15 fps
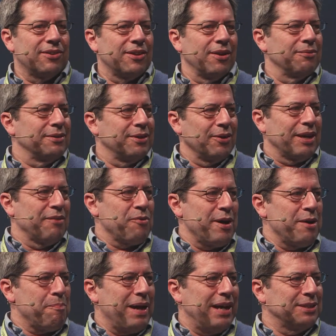So don't give away
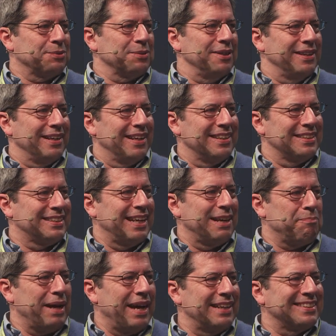your password and stay
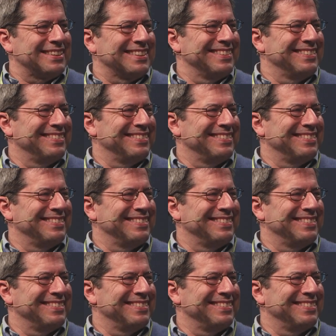patched.